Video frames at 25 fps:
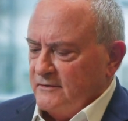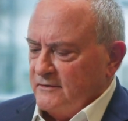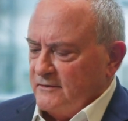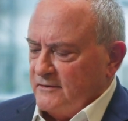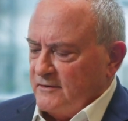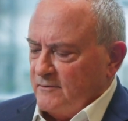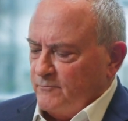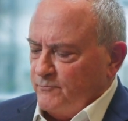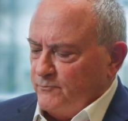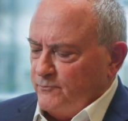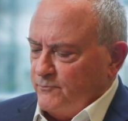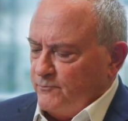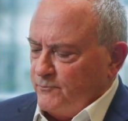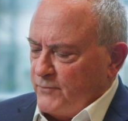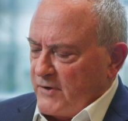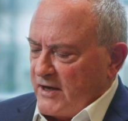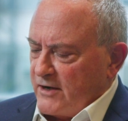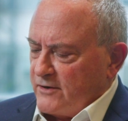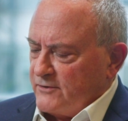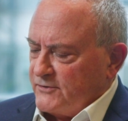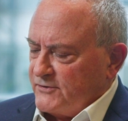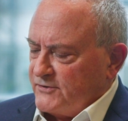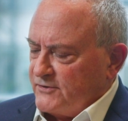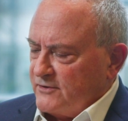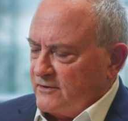to
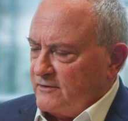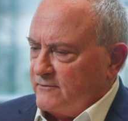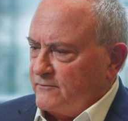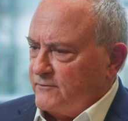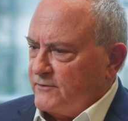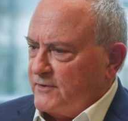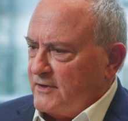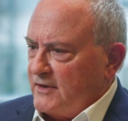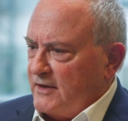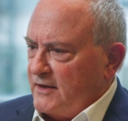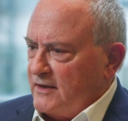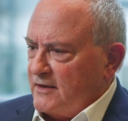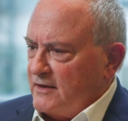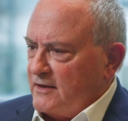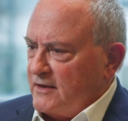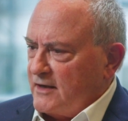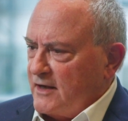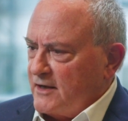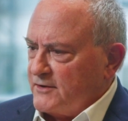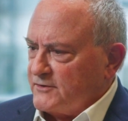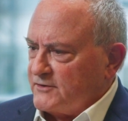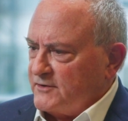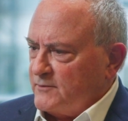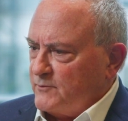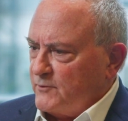better serve the
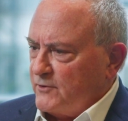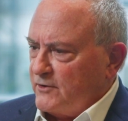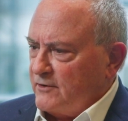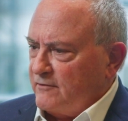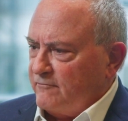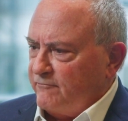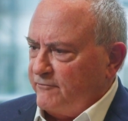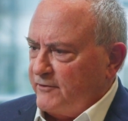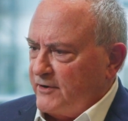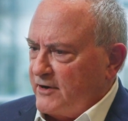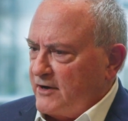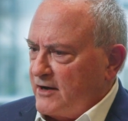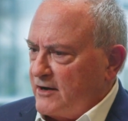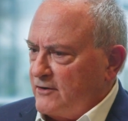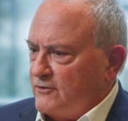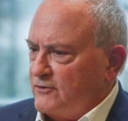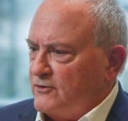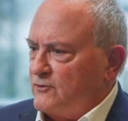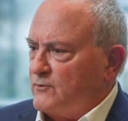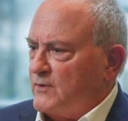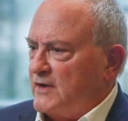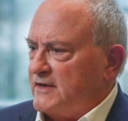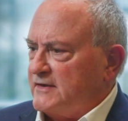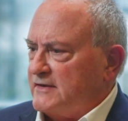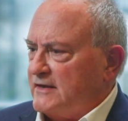customer, to figure out
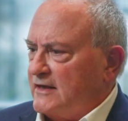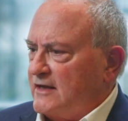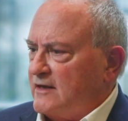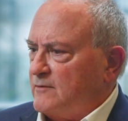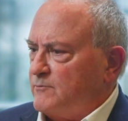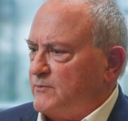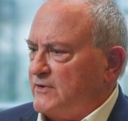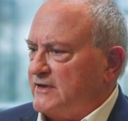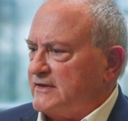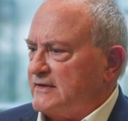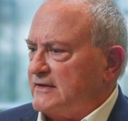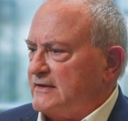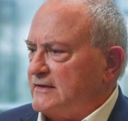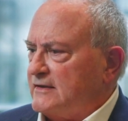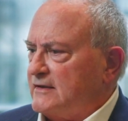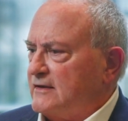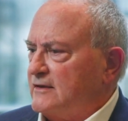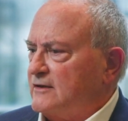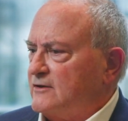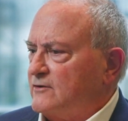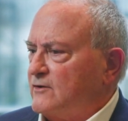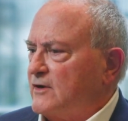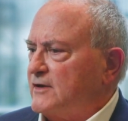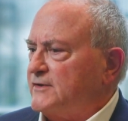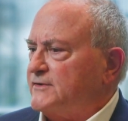new ways to get business
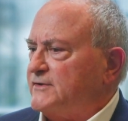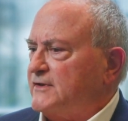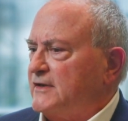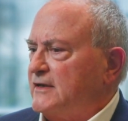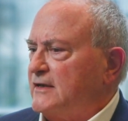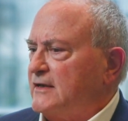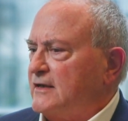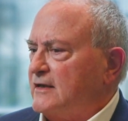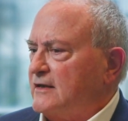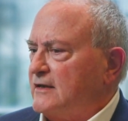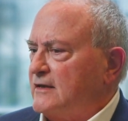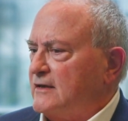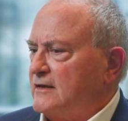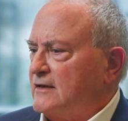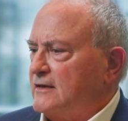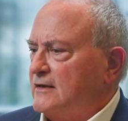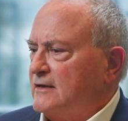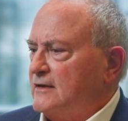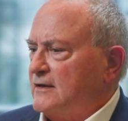into our syndicate,